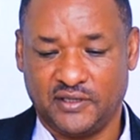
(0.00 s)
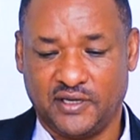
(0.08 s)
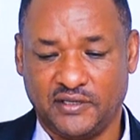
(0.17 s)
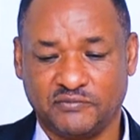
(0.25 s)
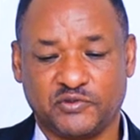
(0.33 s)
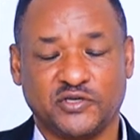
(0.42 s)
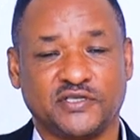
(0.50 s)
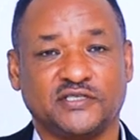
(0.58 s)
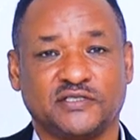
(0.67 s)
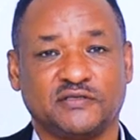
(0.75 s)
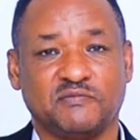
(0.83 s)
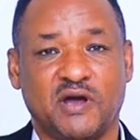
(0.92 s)
and
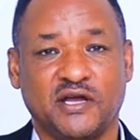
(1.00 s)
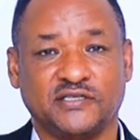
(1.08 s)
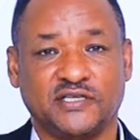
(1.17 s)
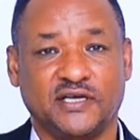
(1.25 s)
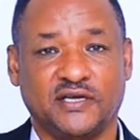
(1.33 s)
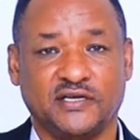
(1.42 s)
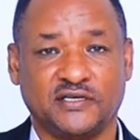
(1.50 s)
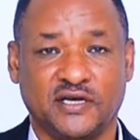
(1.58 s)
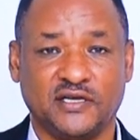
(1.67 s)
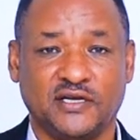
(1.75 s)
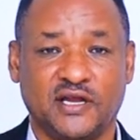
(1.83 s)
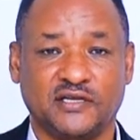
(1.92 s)
presented by the
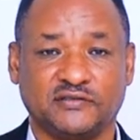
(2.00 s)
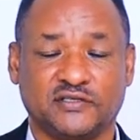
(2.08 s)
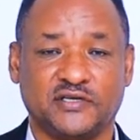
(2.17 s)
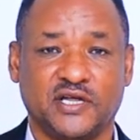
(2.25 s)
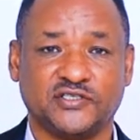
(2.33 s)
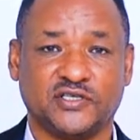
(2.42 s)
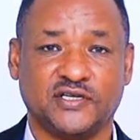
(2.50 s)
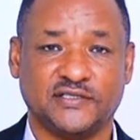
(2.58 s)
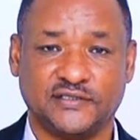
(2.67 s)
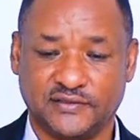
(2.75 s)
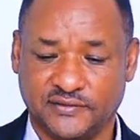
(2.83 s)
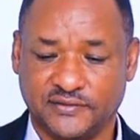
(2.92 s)
Gelila
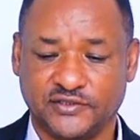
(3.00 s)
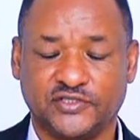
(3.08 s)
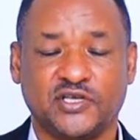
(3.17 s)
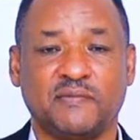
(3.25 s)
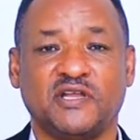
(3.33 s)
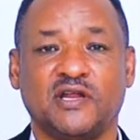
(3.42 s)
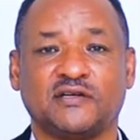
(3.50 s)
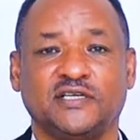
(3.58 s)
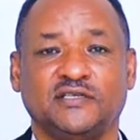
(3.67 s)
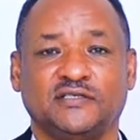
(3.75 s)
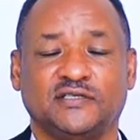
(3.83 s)
International Seminary